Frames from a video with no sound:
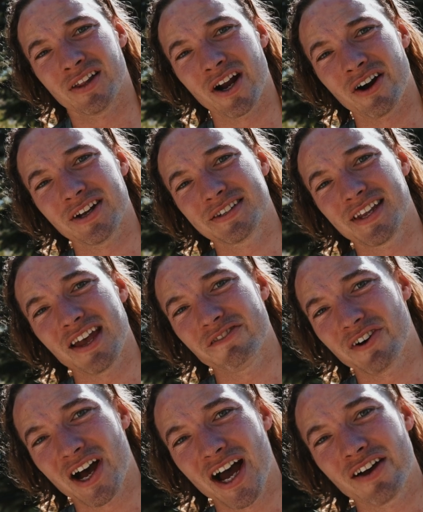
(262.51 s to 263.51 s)
There it is, day
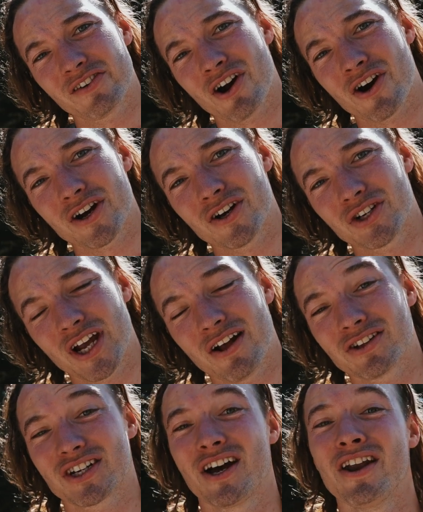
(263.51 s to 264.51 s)
five, cardio
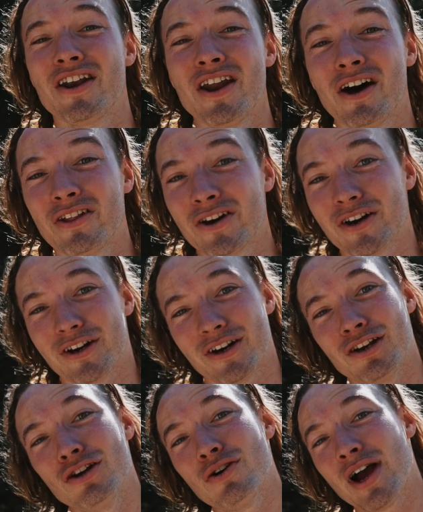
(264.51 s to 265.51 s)
challenge. Another
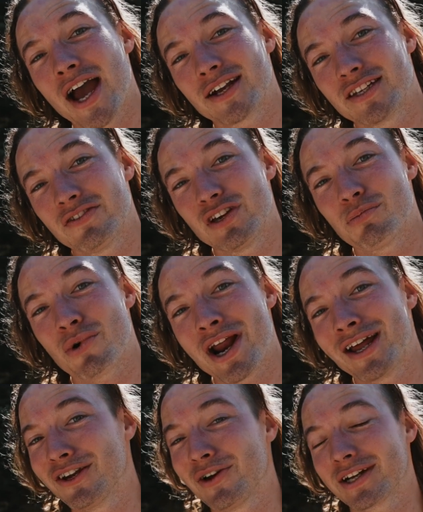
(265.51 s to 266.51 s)
new activity,
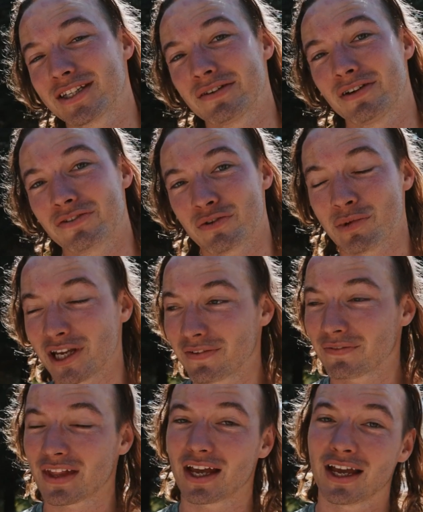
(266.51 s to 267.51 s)
brand new activity for me.